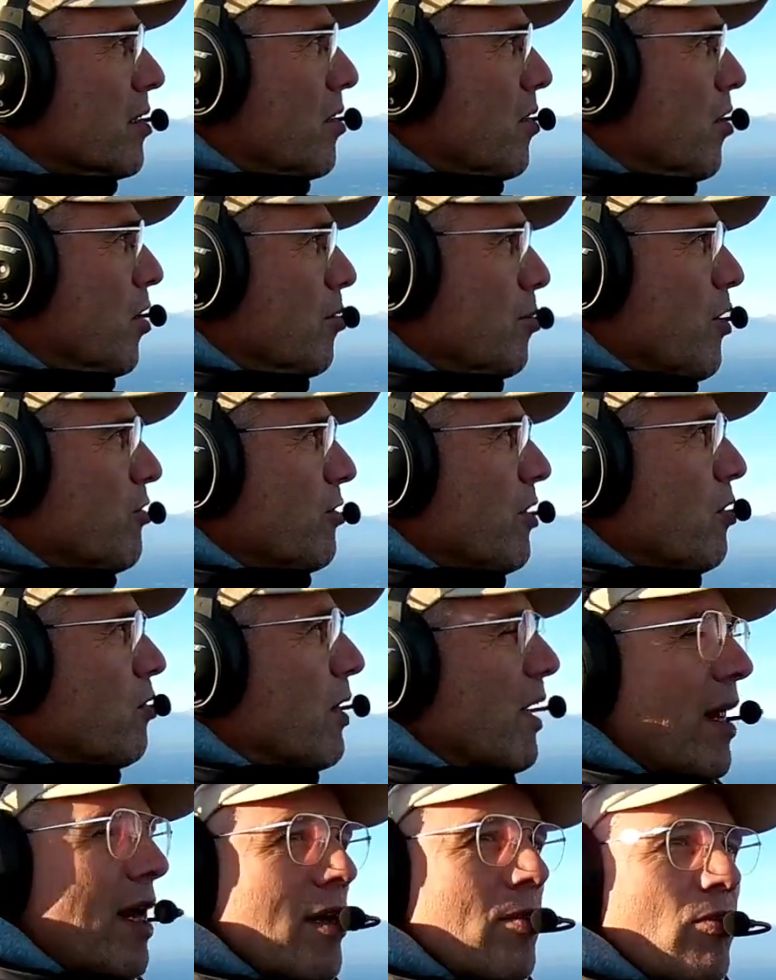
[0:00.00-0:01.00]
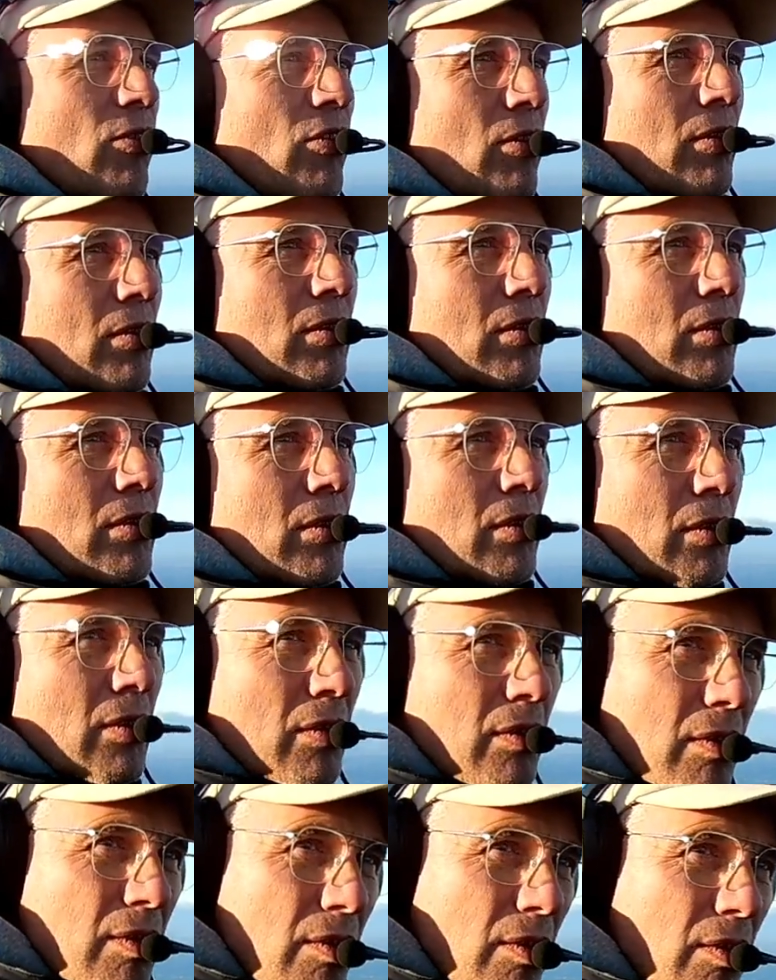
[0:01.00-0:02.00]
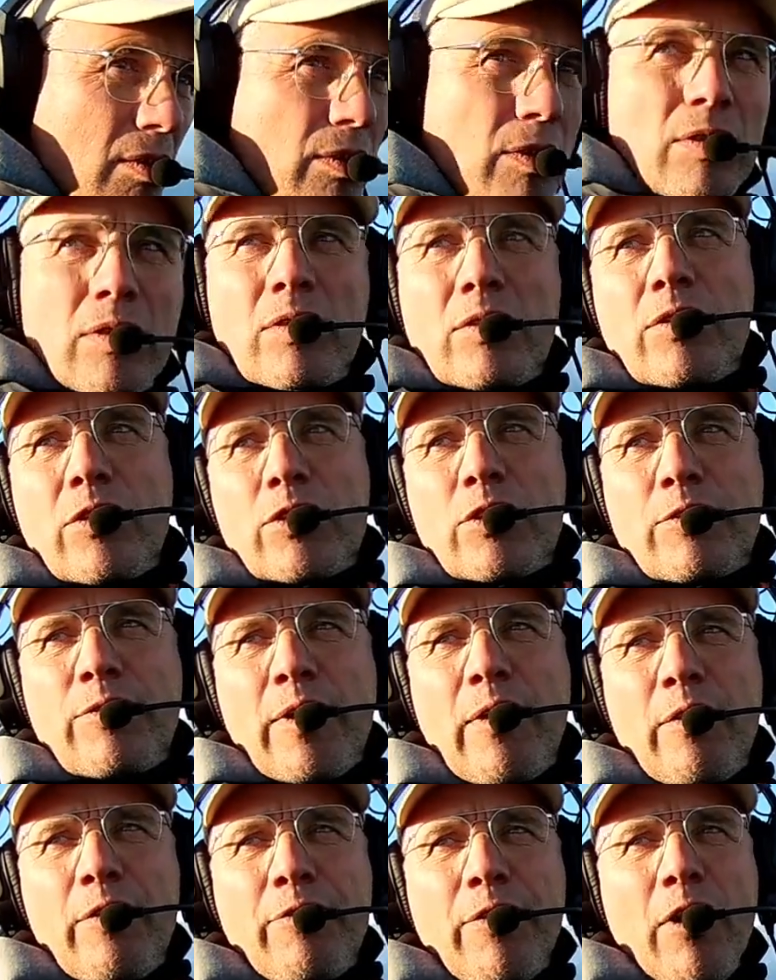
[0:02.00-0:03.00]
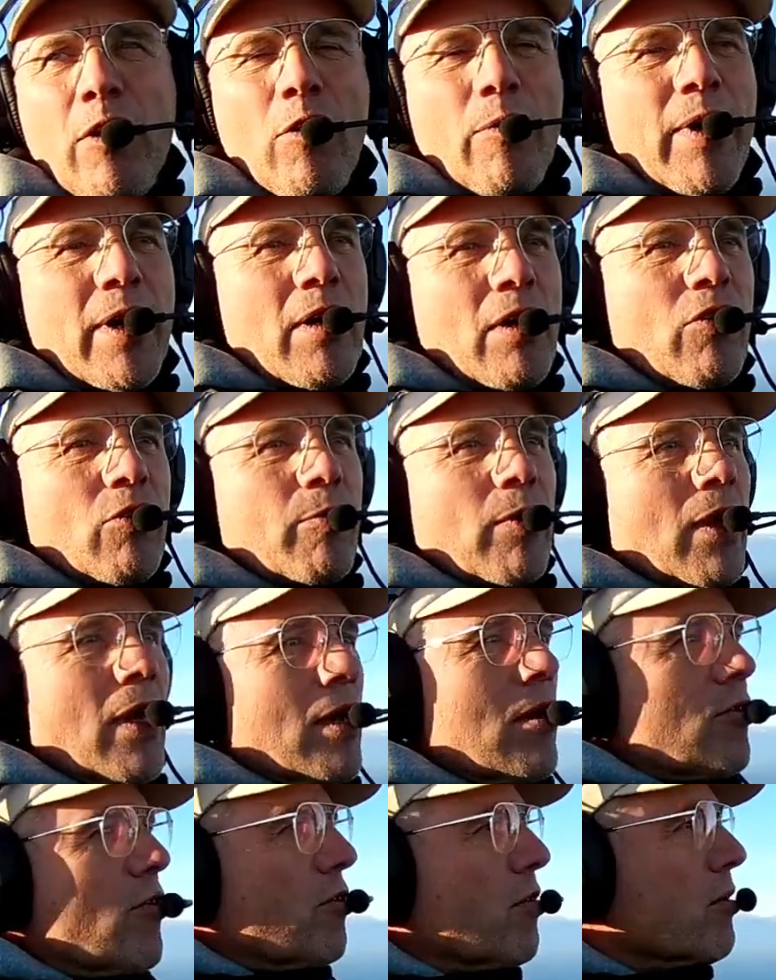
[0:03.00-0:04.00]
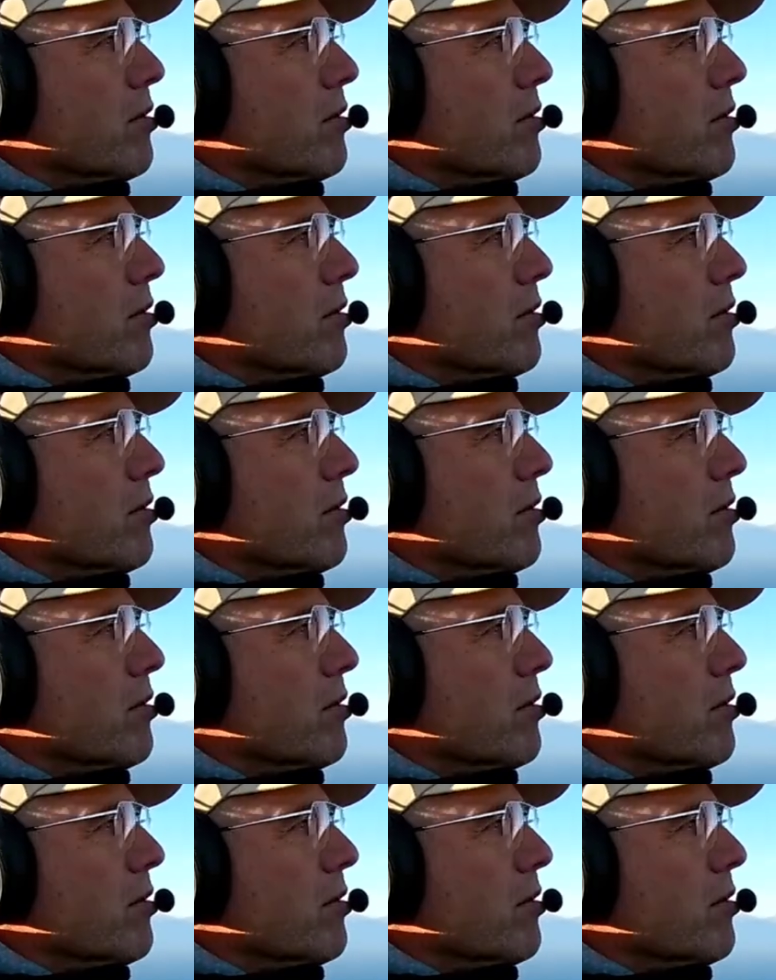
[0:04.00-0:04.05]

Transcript: Almost no clouds. This is very far away, there are clouds.